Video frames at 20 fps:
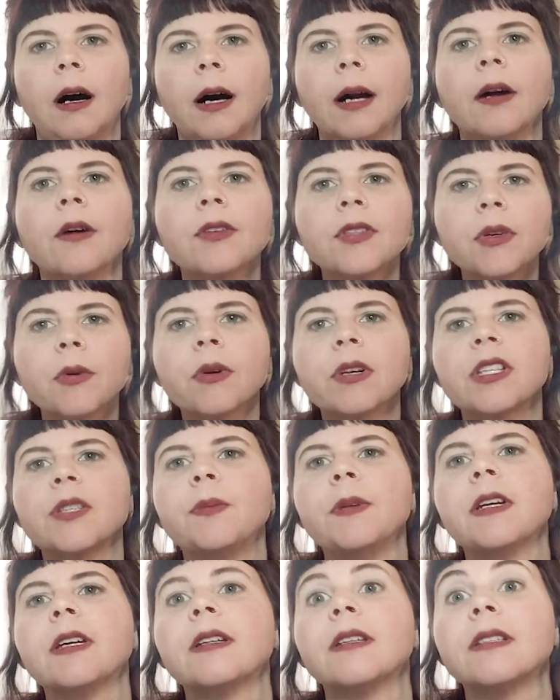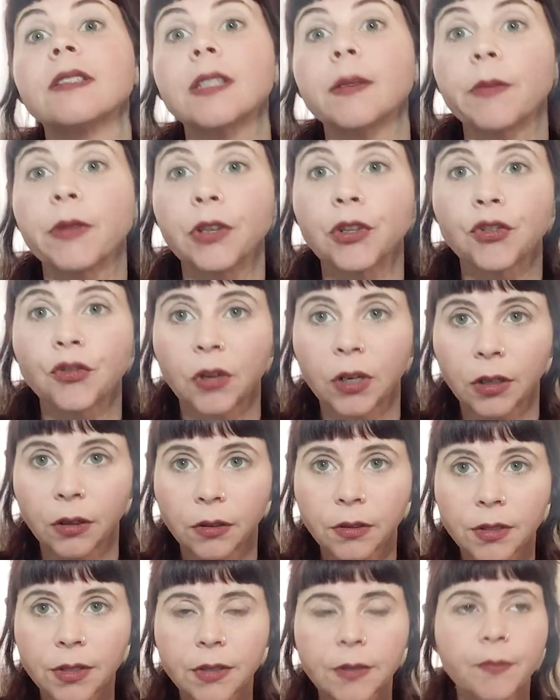I also want to speak into some of the
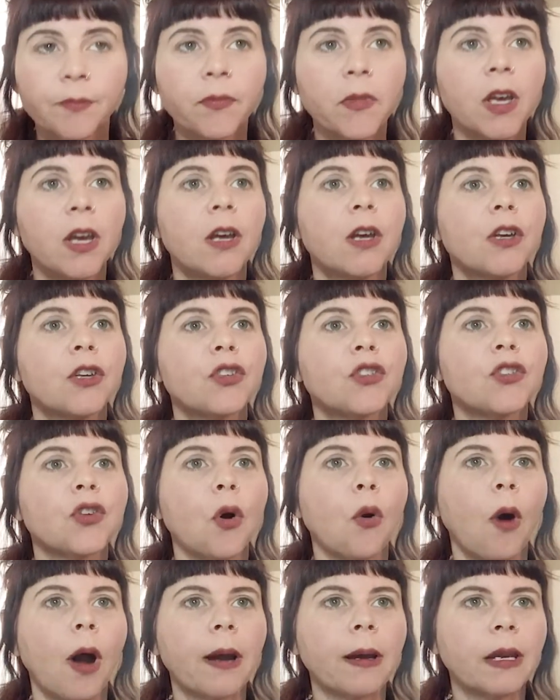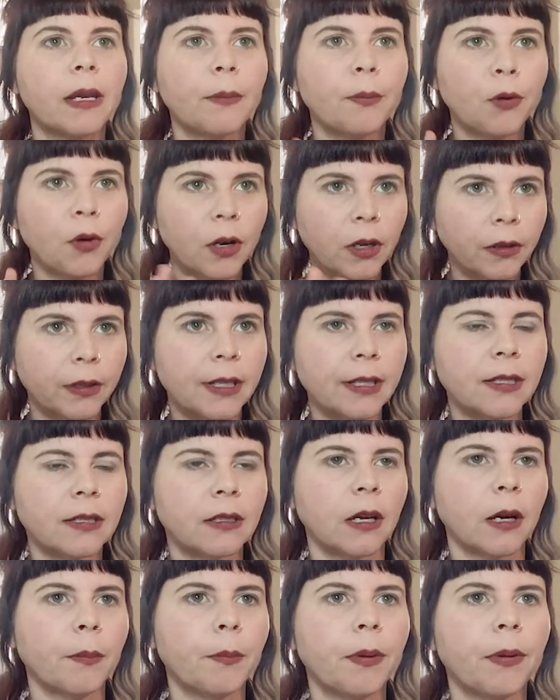triggers. So I'm going to put a
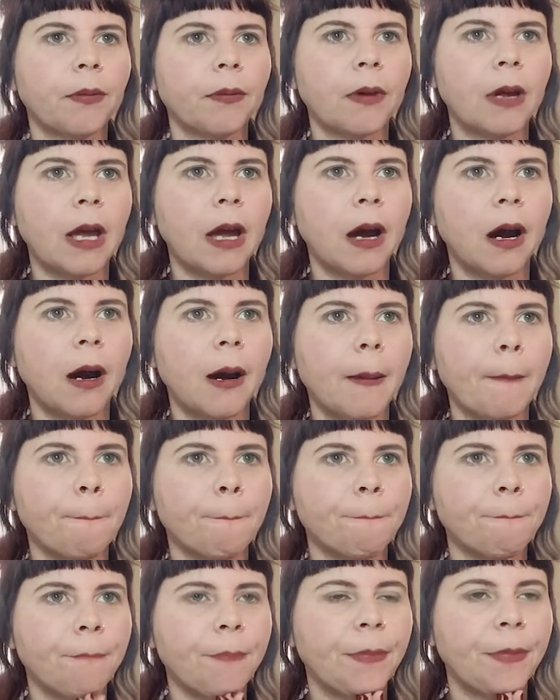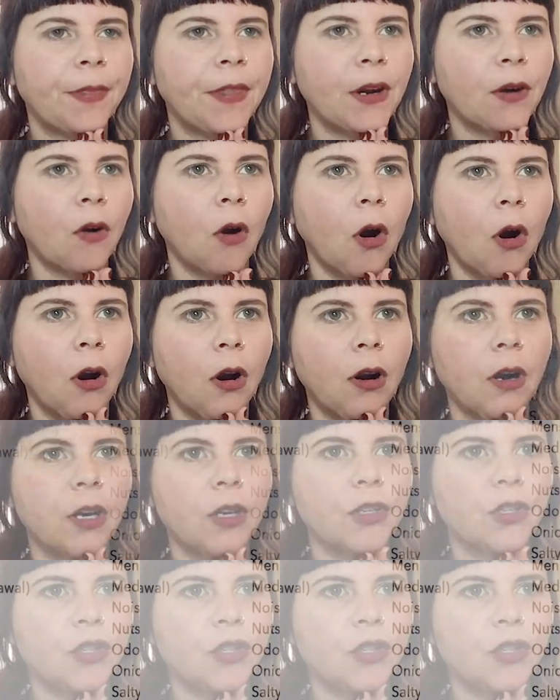list up. There are